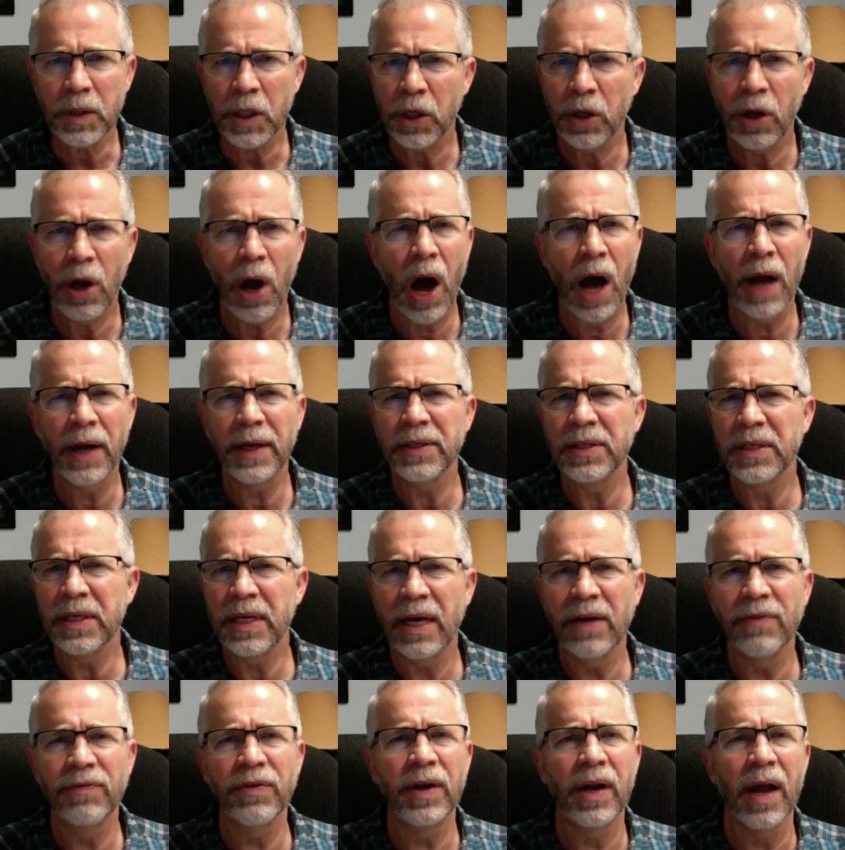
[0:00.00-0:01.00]
God has
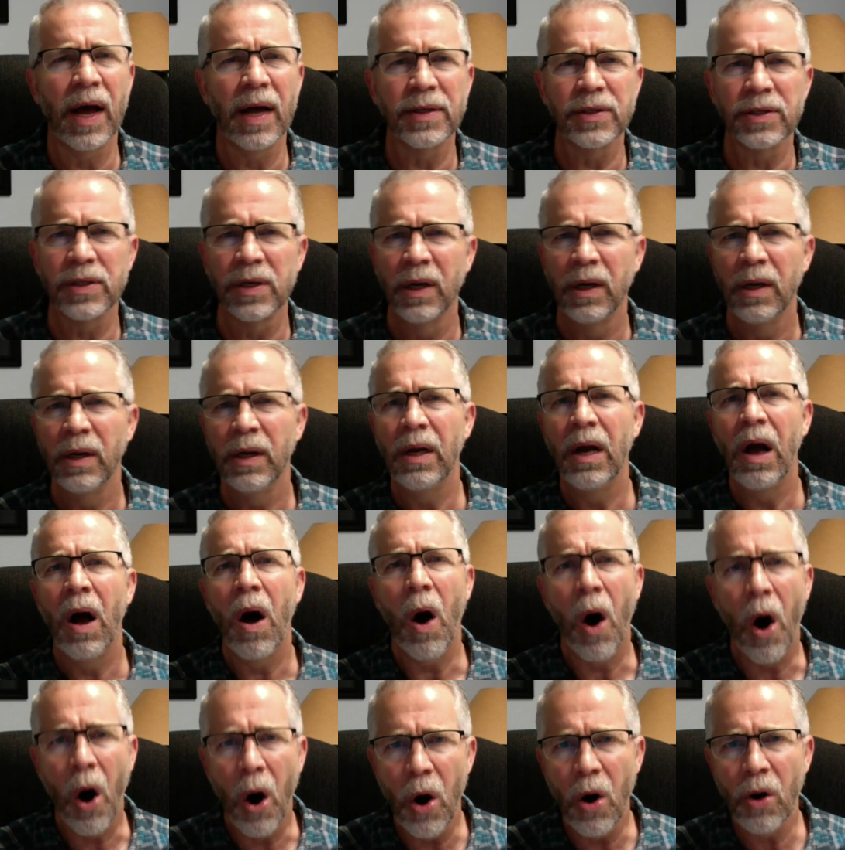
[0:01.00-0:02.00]
given us
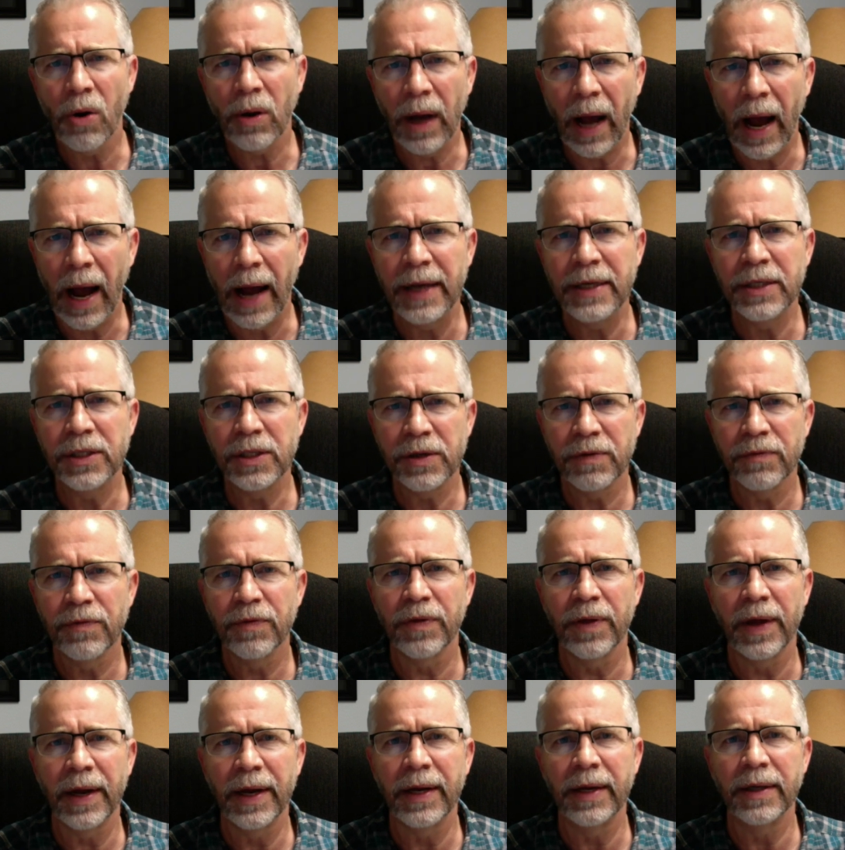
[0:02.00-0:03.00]
all kinds of
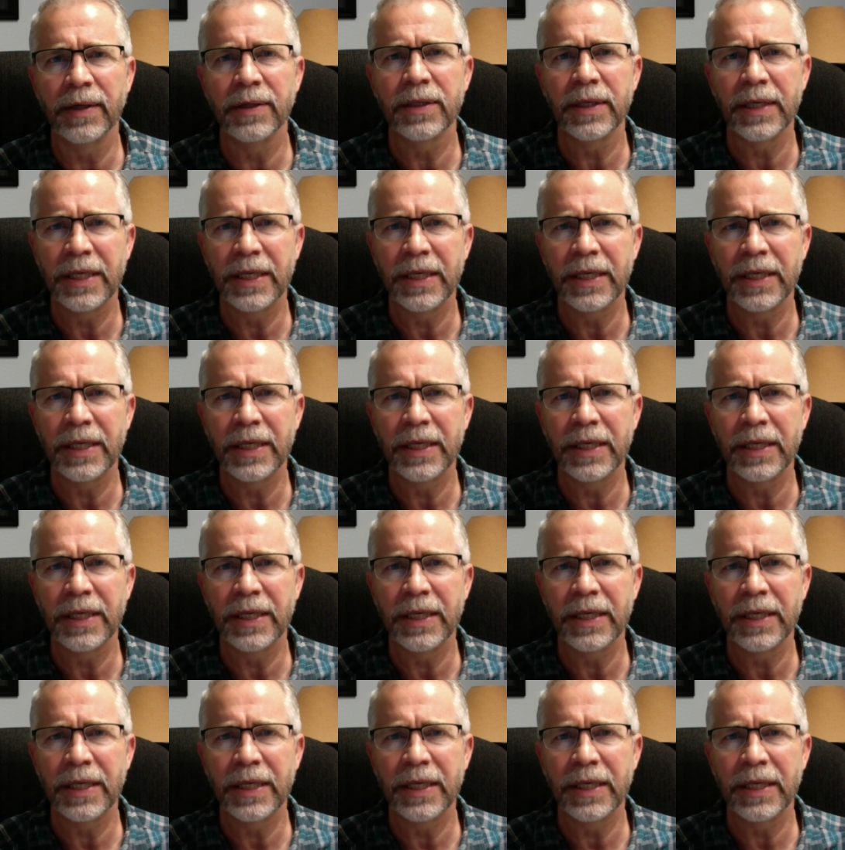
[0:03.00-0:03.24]
things.